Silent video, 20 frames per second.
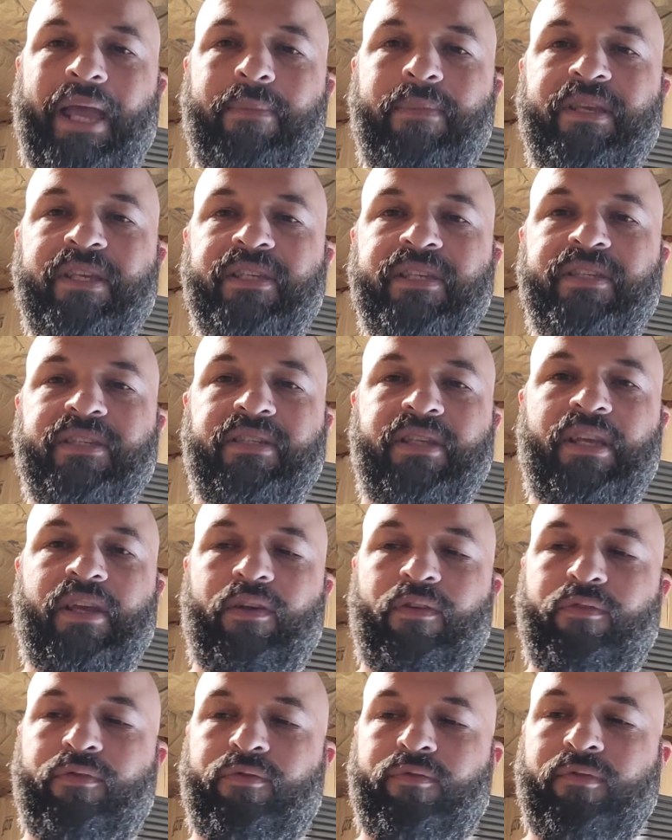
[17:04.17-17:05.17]
babies,
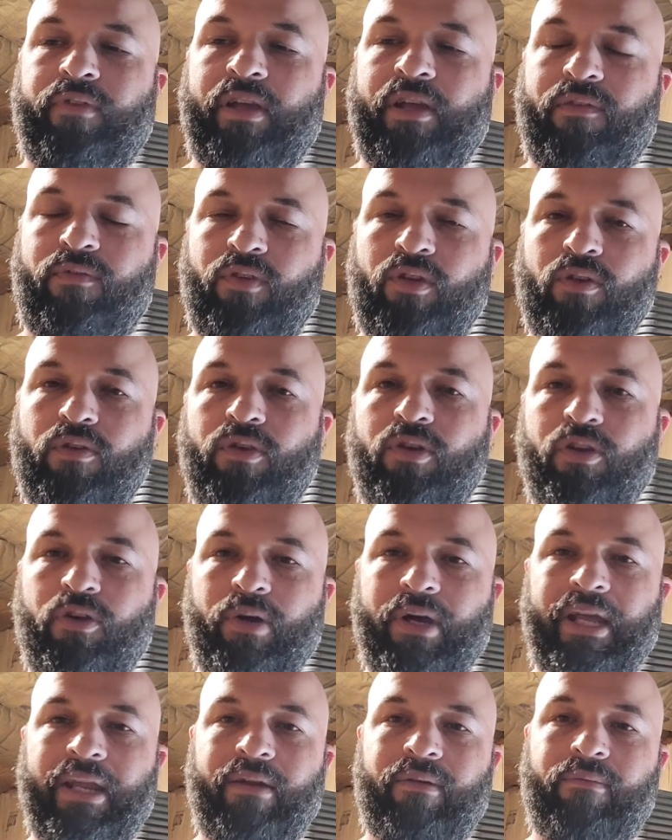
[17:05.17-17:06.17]
if you
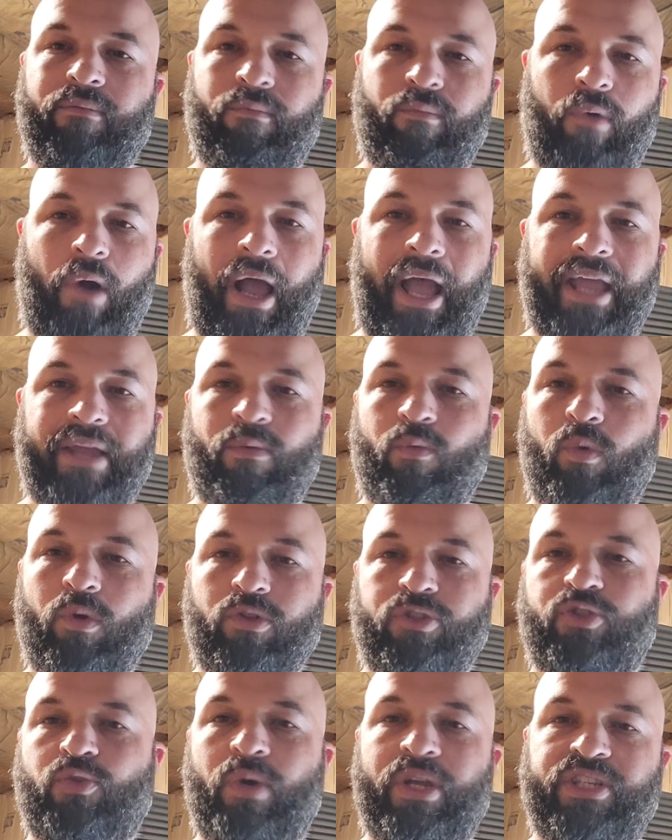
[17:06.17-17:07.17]
do it right,
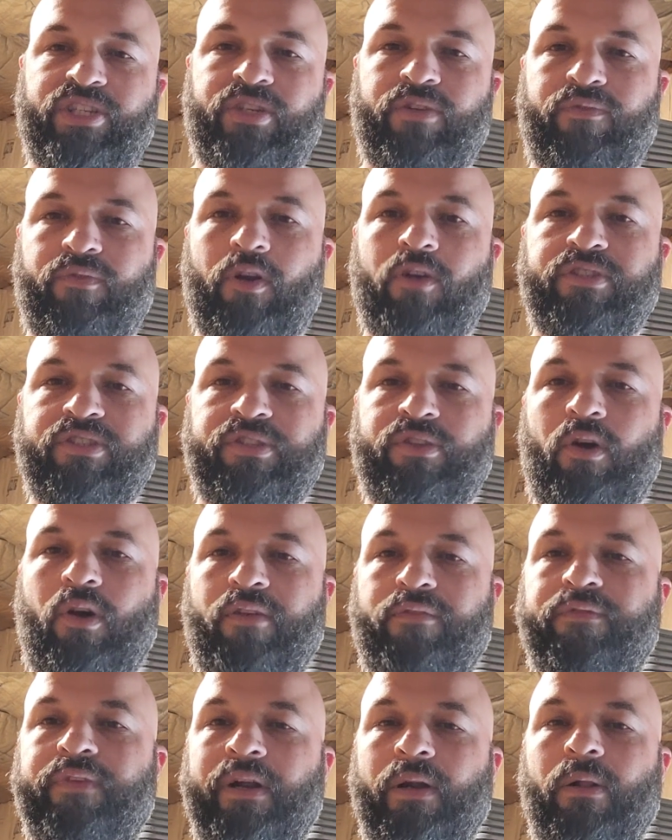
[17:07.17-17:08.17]
will switch to frozen
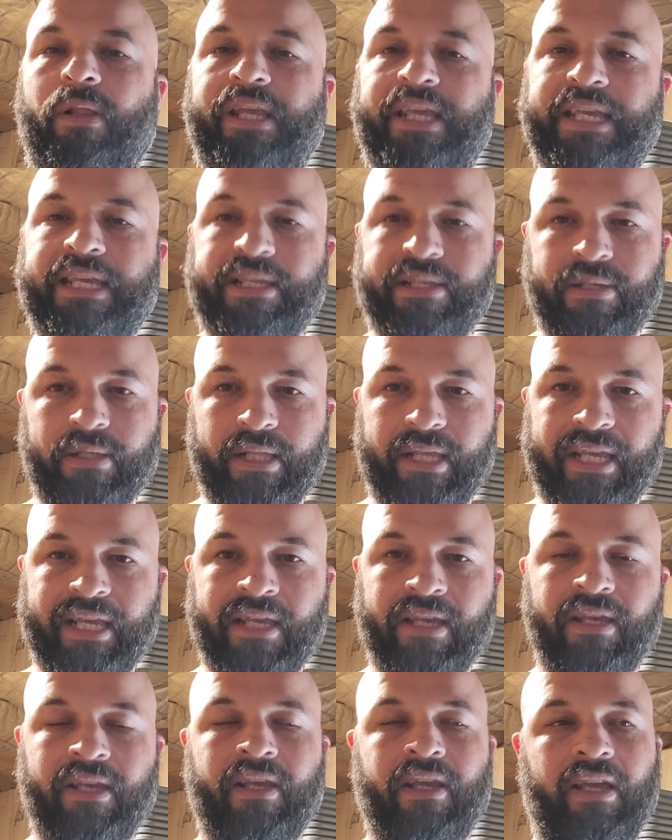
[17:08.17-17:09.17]
thawed fairly
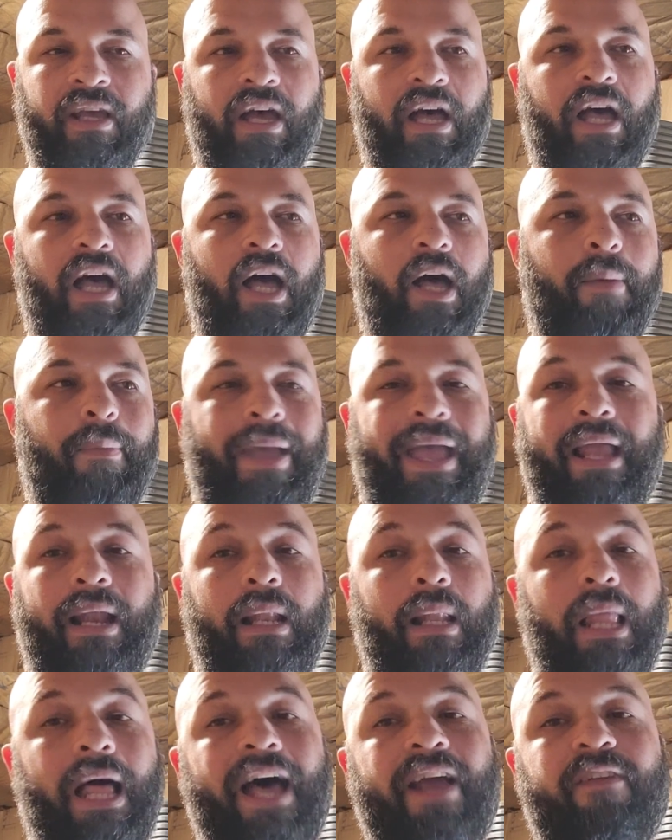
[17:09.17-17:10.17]
easily. And
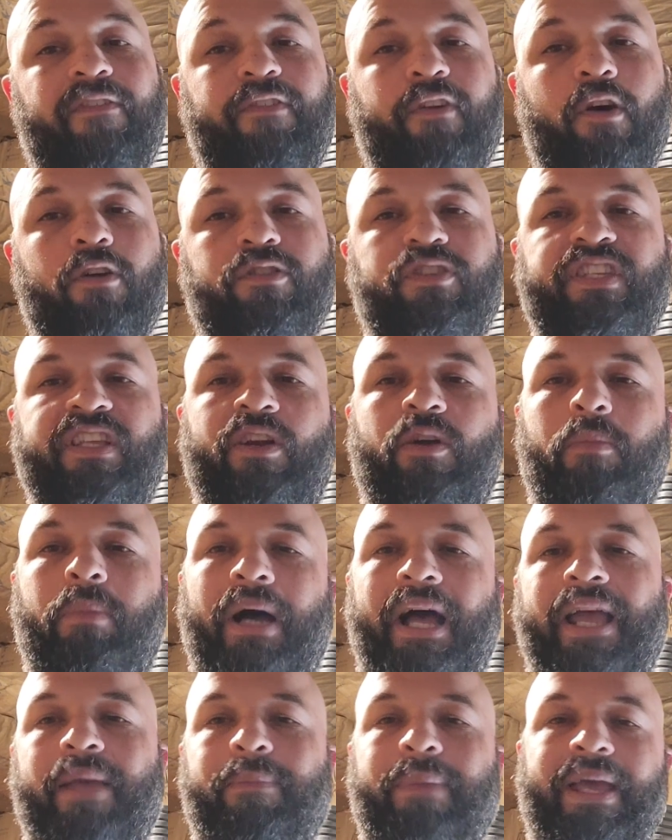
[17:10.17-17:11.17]
a lot of folks that are
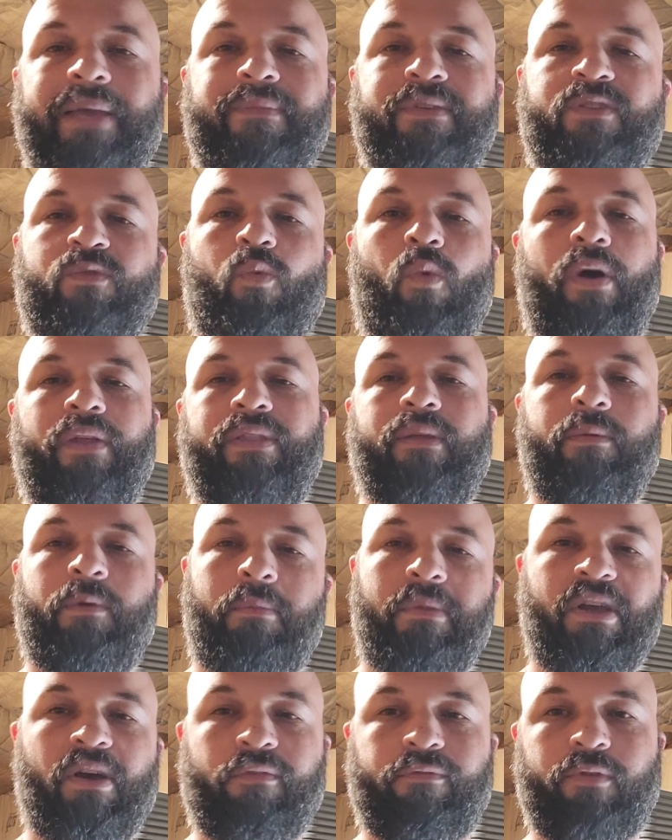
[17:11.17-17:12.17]
buying babies want them
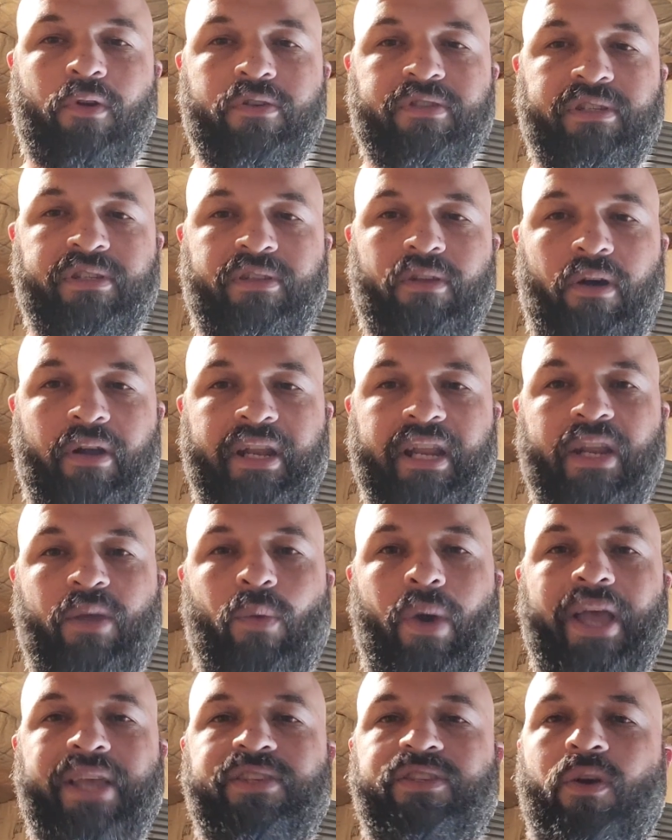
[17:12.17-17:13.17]
to be on frozen thawed
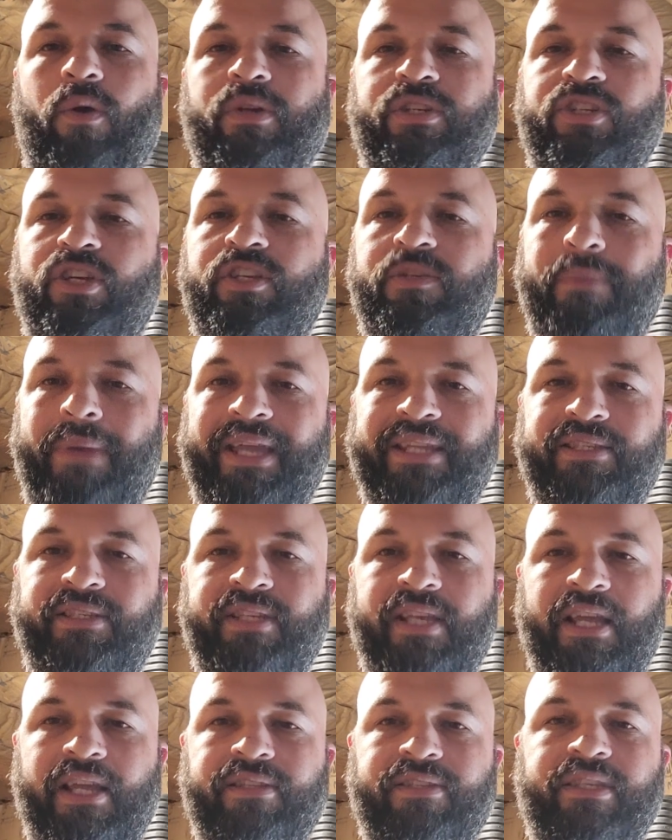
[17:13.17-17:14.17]
anyway. So it just made
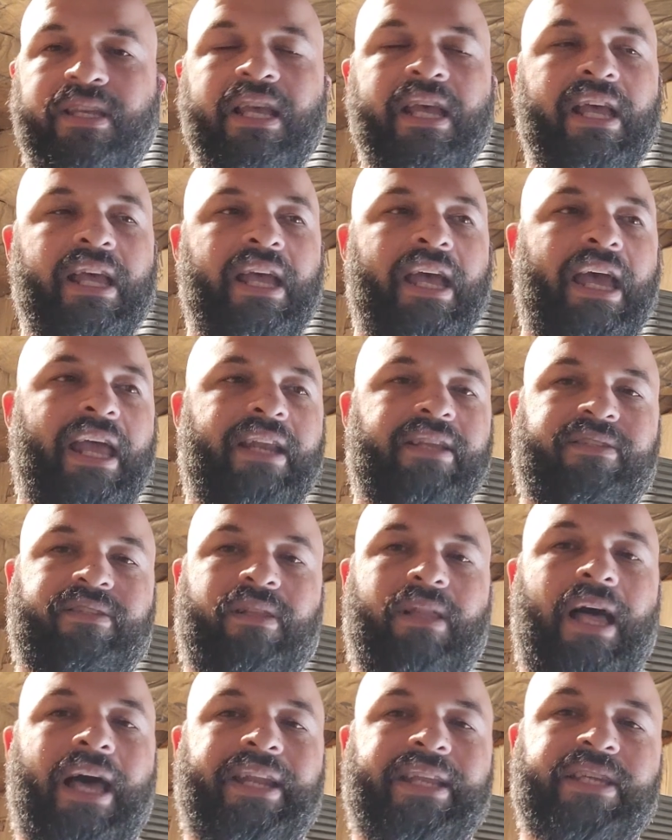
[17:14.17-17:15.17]
sense, and it's
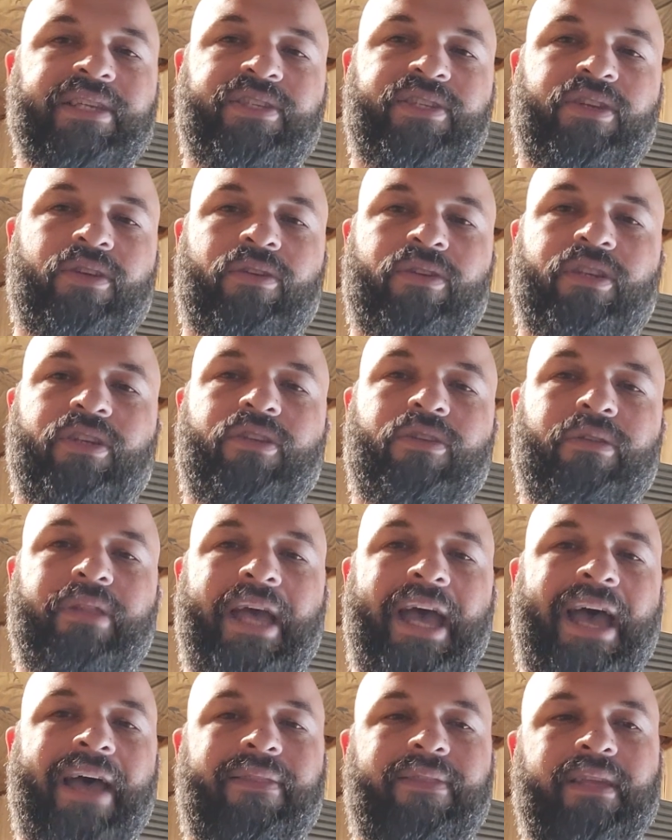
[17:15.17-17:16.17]
a lot easier to do
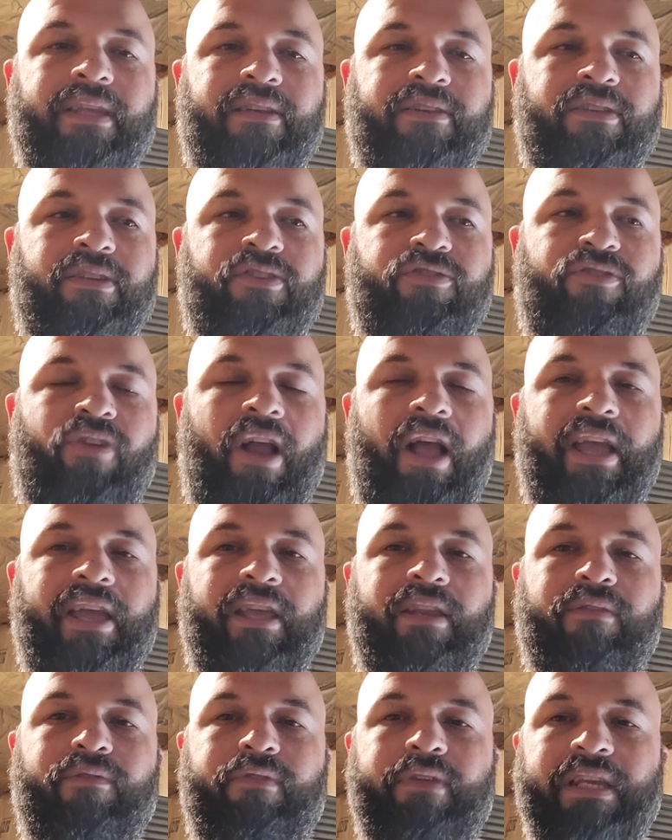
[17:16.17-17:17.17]
that than to try
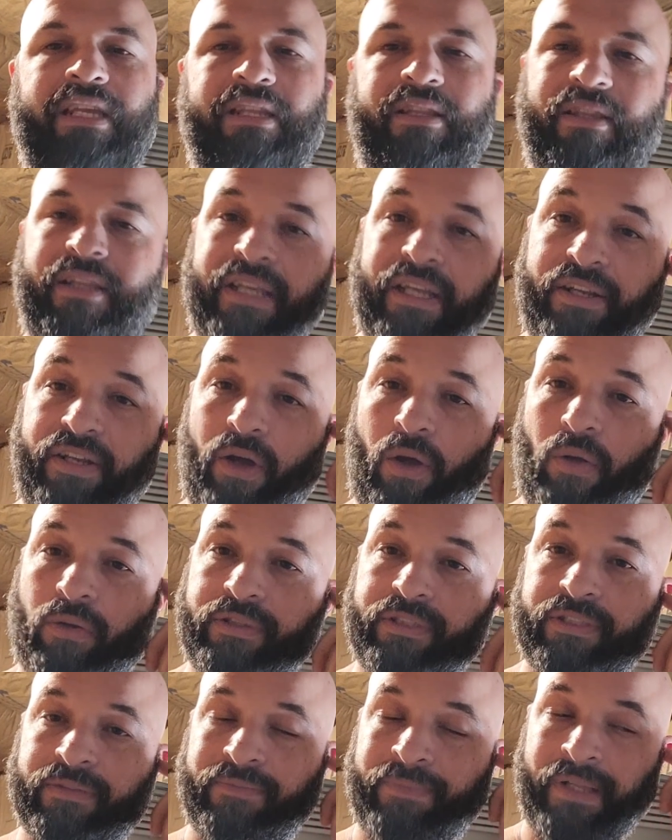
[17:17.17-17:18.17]
and feed the
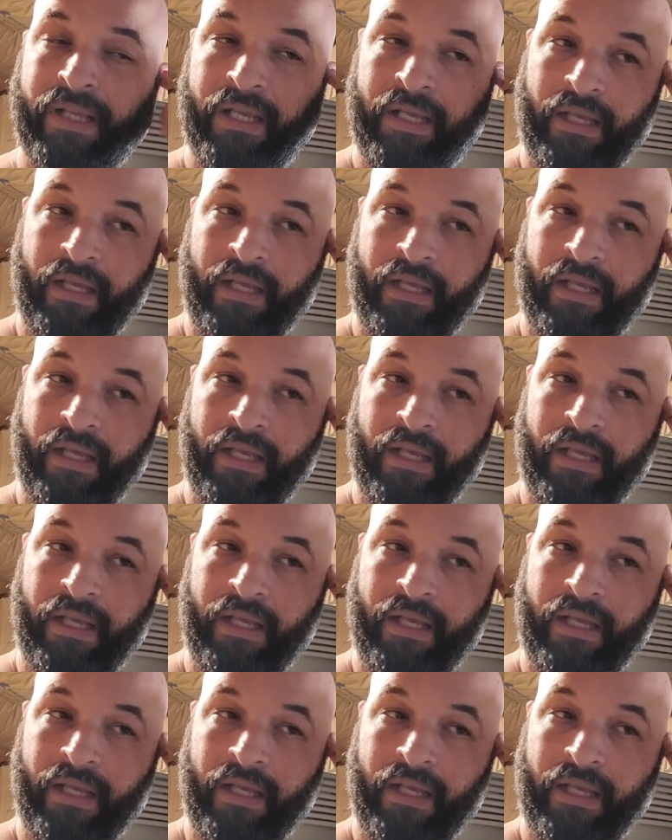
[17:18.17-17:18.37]
adults.